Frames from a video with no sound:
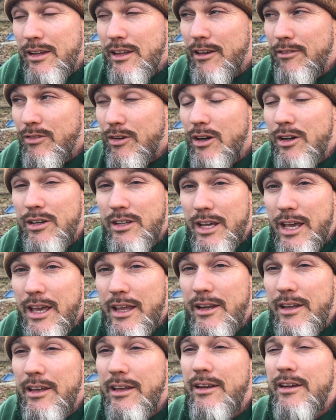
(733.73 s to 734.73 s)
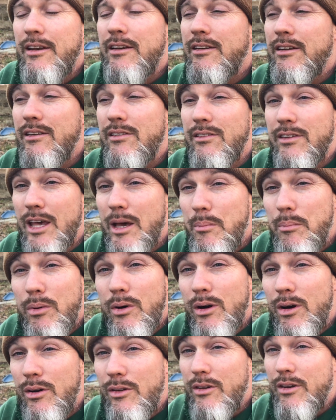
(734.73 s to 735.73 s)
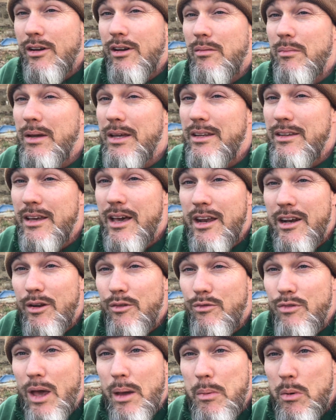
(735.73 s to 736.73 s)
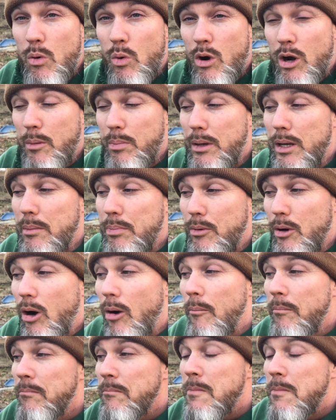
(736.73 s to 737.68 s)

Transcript: If they're dead in December, they're going to be dead in February, people.